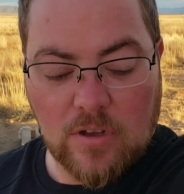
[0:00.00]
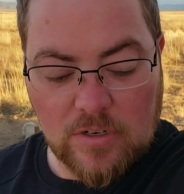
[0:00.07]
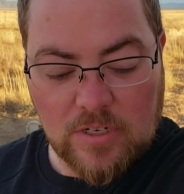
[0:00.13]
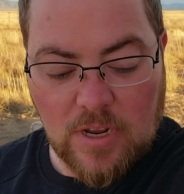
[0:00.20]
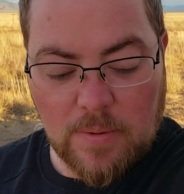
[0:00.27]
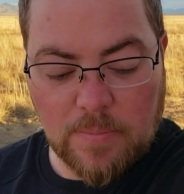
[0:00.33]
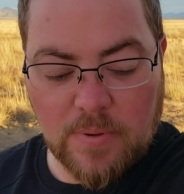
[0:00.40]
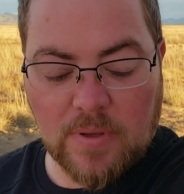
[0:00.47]
hooked
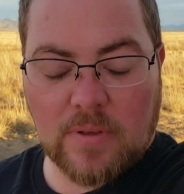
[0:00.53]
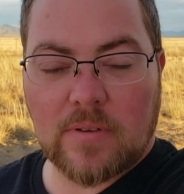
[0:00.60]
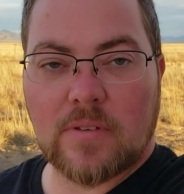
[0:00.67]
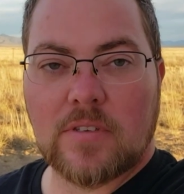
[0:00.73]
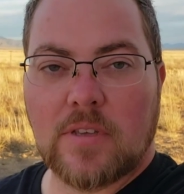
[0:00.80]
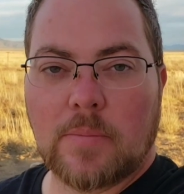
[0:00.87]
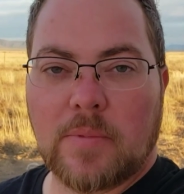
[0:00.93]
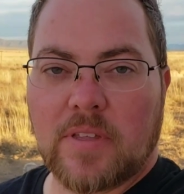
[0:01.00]
up
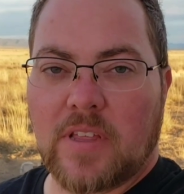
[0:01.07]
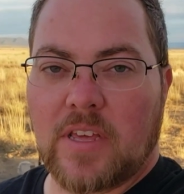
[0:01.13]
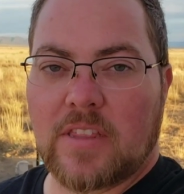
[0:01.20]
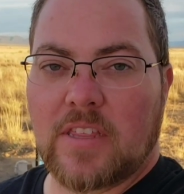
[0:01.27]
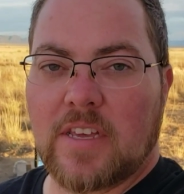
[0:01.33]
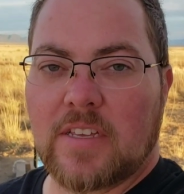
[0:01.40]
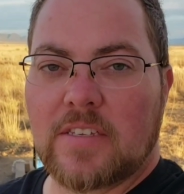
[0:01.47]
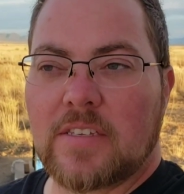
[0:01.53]
something like
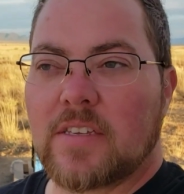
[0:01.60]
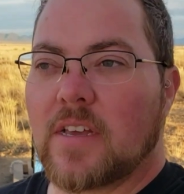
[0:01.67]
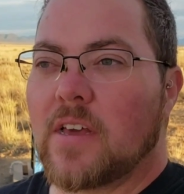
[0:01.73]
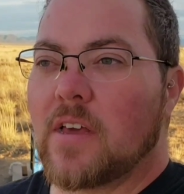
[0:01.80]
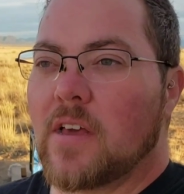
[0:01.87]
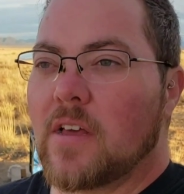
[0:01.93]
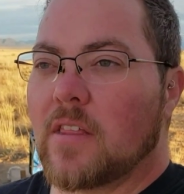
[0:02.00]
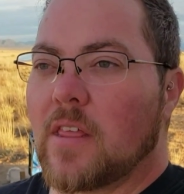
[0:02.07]
this,
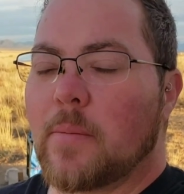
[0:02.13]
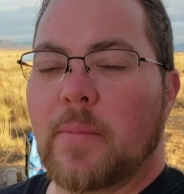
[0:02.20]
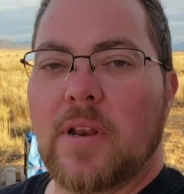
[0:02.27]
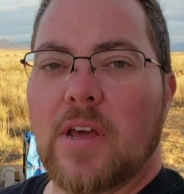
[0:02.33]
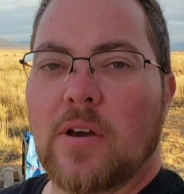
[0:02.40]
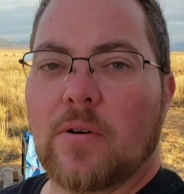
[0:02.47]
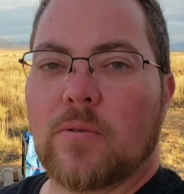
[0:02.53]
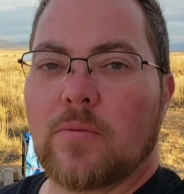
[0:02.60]
let me
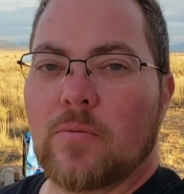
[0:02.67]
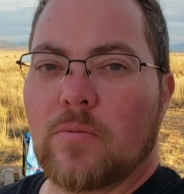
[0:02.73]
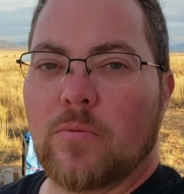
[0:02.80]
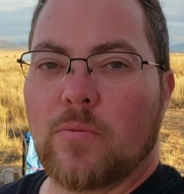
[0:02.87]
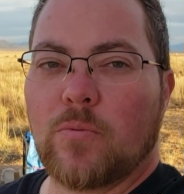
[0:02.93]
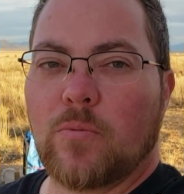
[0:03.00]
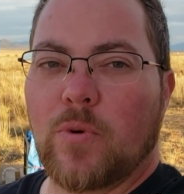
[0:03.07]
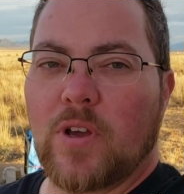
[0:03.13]
know.
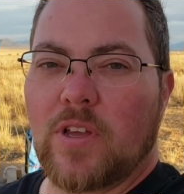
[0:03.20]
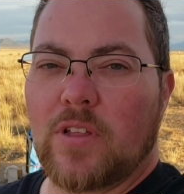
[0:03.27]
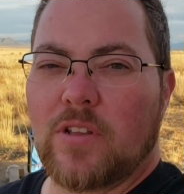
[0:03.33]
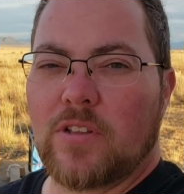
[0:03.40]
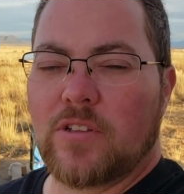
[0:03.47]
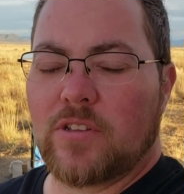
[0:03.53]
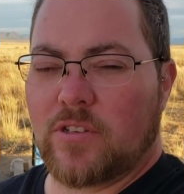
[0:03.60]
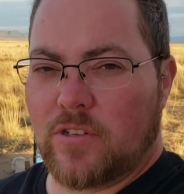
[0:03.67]
What
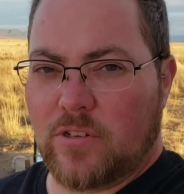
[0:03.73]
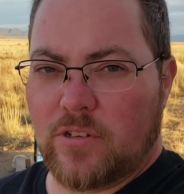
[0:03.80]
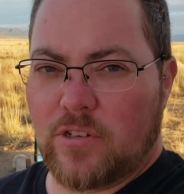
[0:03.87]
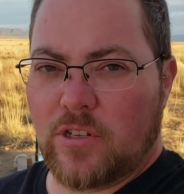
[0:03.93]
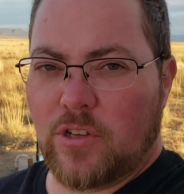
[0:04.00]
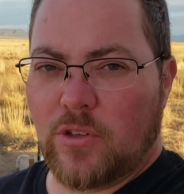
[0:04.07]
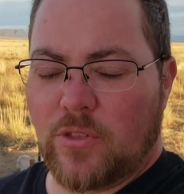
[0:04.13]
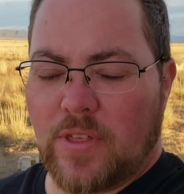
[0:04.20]

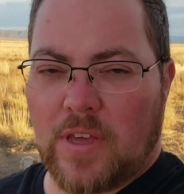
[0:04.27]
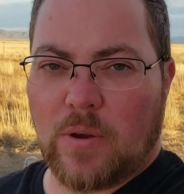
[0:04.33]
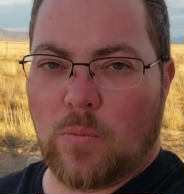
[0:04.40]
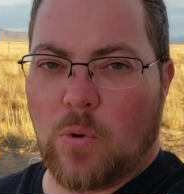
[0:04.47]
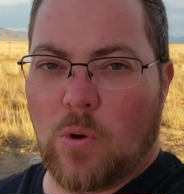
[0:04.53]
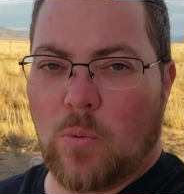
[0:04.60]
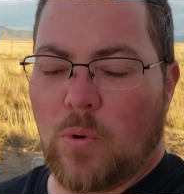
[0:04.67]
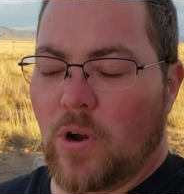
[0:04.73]
do you think
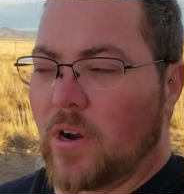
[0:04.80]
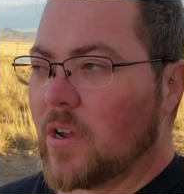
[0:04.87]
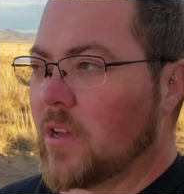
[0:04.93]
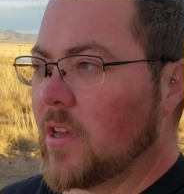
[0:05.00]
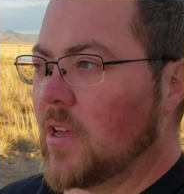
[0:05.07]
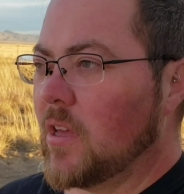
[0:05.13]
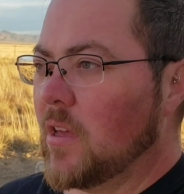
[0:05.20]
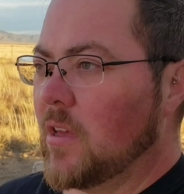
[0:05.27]
will work?
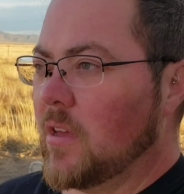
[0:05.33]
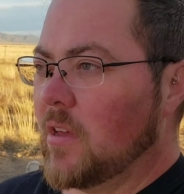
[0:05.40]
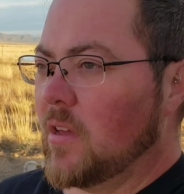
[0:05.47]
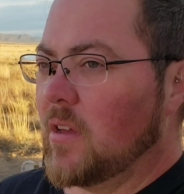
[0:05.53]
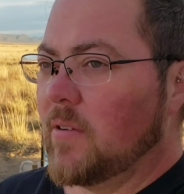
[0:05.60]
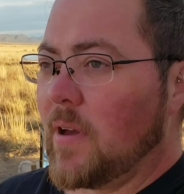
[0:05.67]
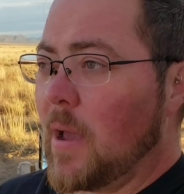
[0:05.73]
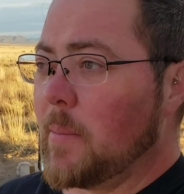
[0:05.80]

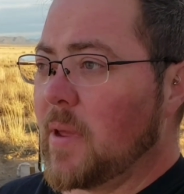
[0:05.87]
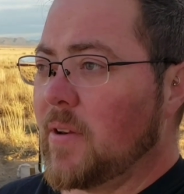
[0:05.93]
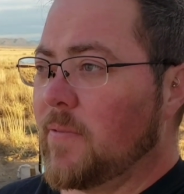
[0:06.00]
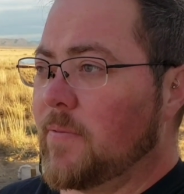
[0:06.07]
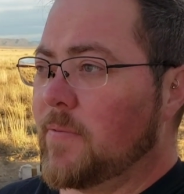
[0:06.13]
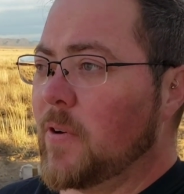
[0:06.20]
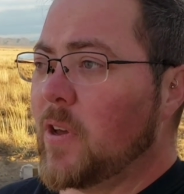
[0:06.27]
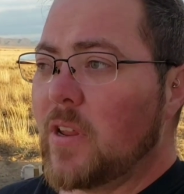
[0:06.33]
I mean,
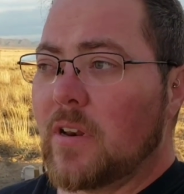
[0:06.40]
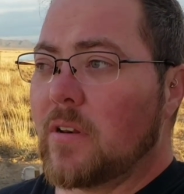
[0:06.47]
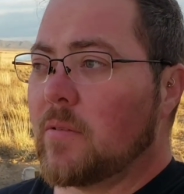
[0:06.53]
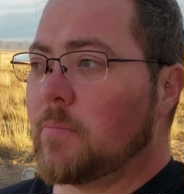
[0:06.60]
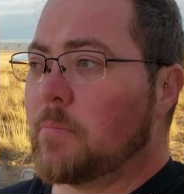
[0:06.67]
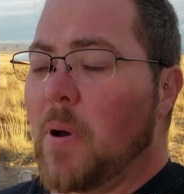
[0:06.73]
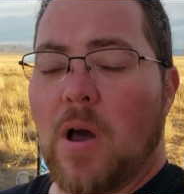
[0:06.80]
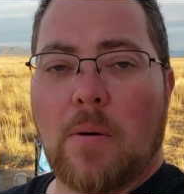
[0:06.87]
foot
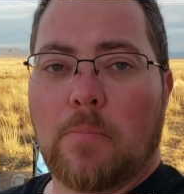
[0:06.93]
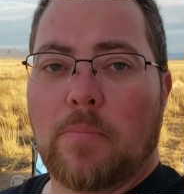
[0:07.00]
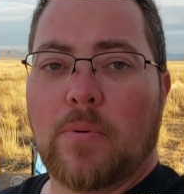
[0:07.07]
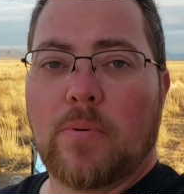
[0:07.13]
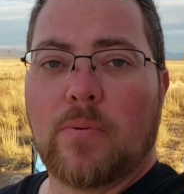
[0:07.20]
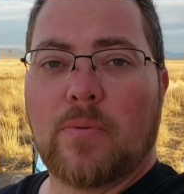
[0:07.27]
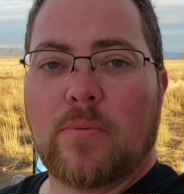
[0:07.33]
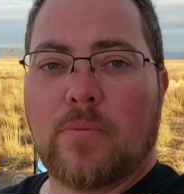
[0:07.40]
pump
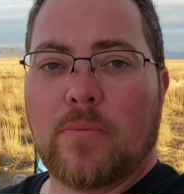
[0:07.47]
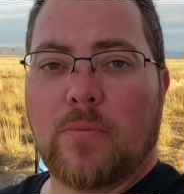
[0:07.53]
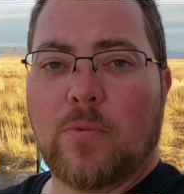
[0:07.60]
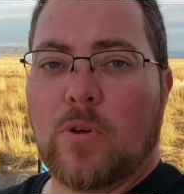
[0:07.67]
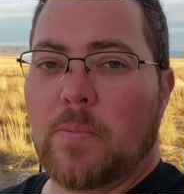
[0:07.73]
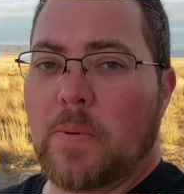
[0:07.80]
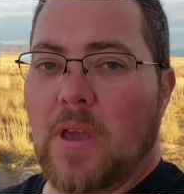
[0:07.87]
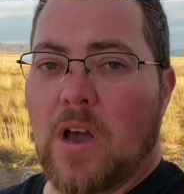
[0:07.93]

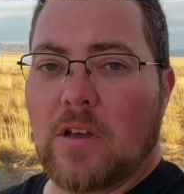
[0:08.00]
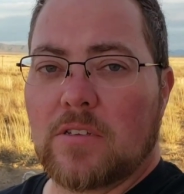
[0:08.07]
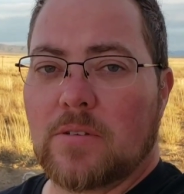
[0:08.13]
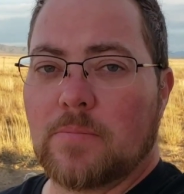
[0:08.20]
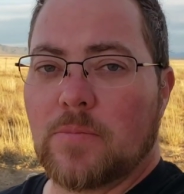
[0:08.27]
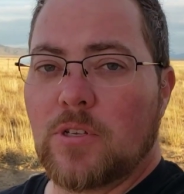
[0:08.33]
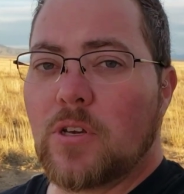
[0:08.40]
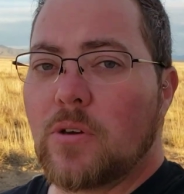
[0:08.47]
would be
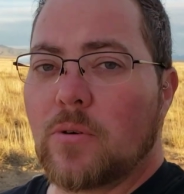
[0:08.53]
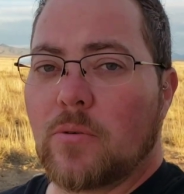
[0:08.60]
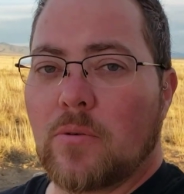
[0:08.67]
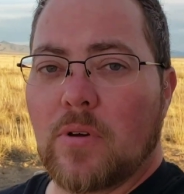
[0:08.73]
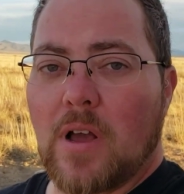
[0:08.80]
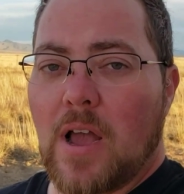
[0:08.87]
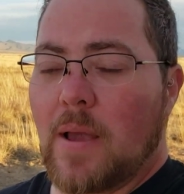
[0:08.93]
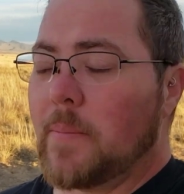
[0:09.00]
awesome too.
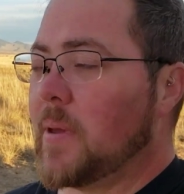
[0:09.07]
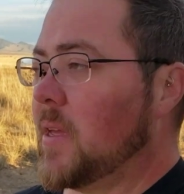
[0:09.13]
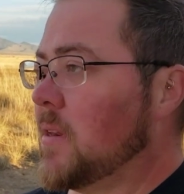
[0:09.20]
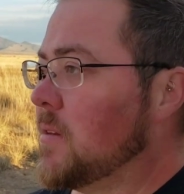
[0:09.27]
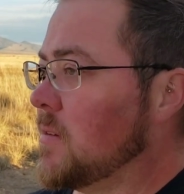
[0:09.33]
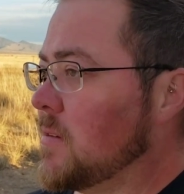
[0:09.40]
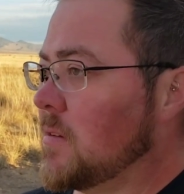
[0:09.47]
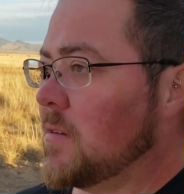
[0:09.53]
I
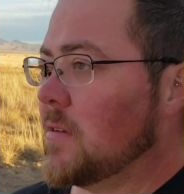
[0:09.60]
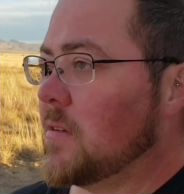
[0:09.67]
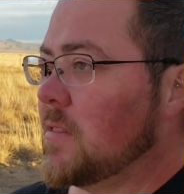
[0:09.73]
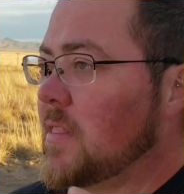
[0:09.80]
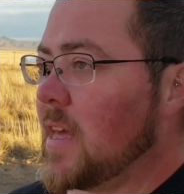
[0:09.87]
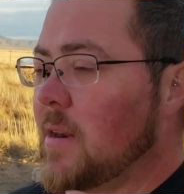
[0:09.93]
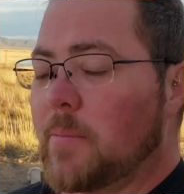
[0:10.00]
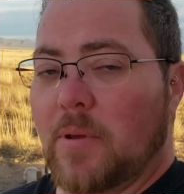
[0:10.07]
mean,
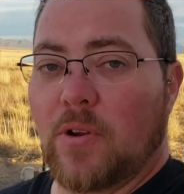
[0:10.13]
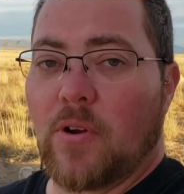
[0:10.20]
that'd be